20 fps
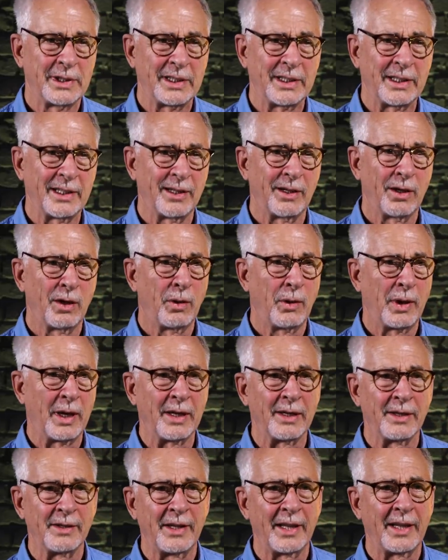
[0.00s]
you know,
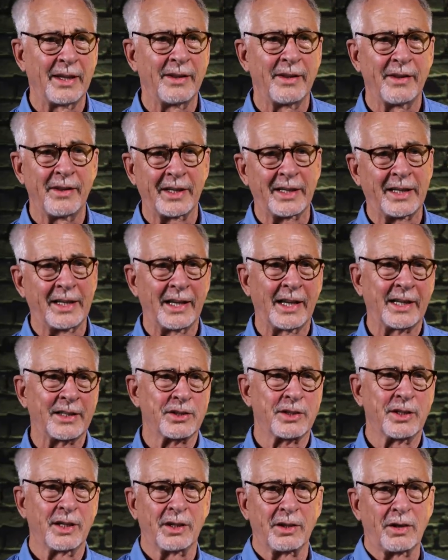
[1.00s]
and then the
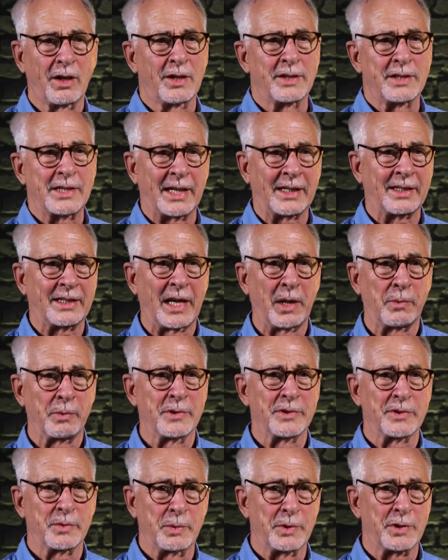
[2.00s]
connection and contact
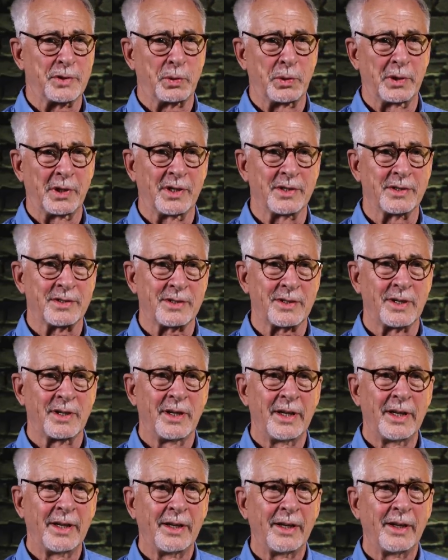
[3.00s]
happens between us.
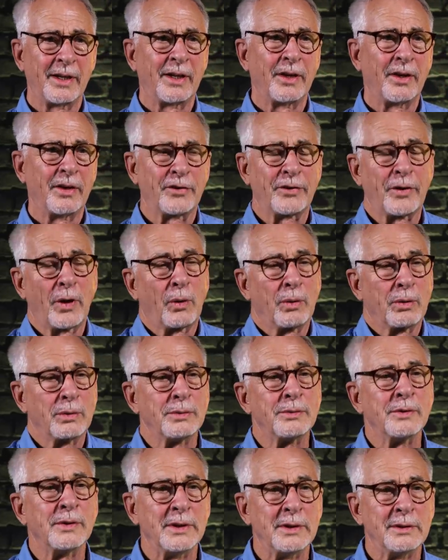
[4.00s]
So,
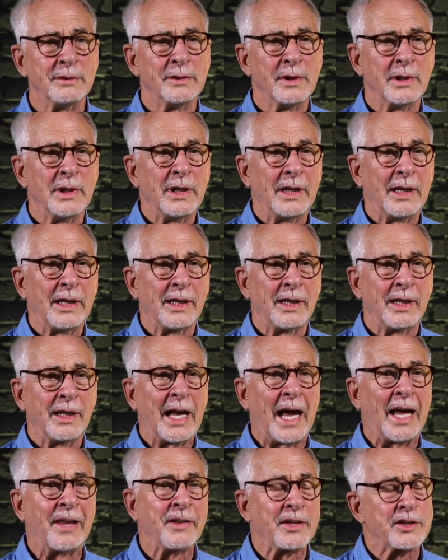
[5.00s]

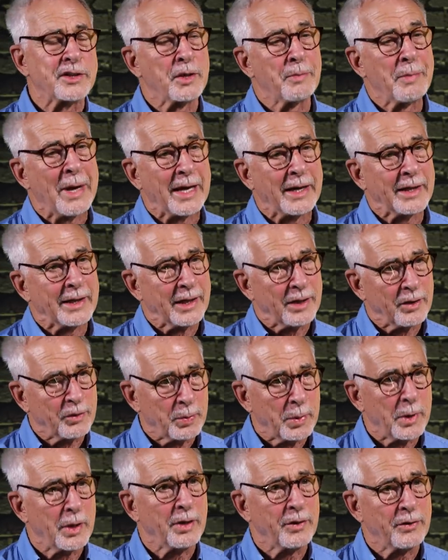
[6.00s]
and the somatic
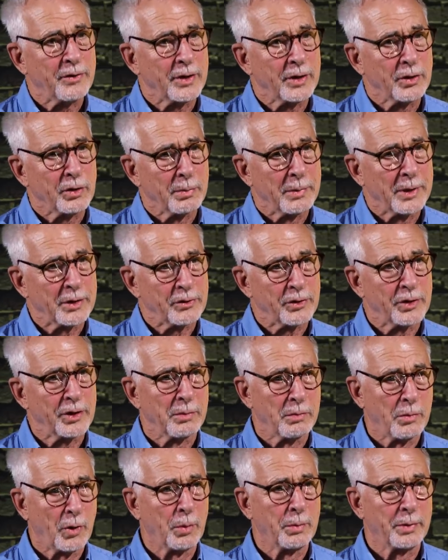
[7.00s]
experiencing you mentioned a
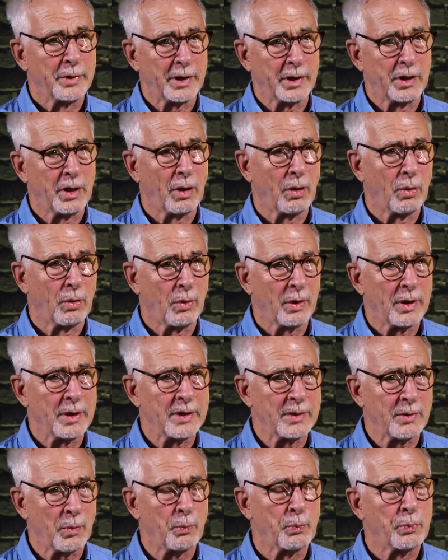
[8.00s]
moment ago,
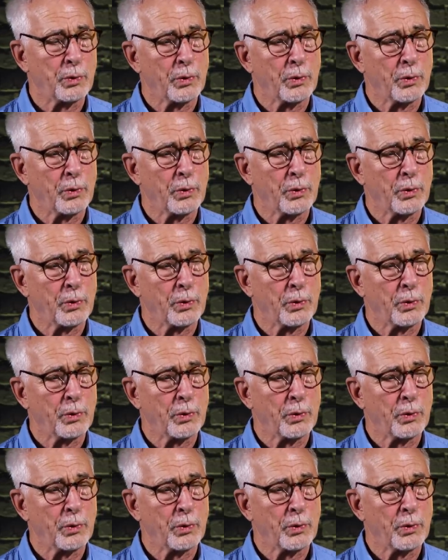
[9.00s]
it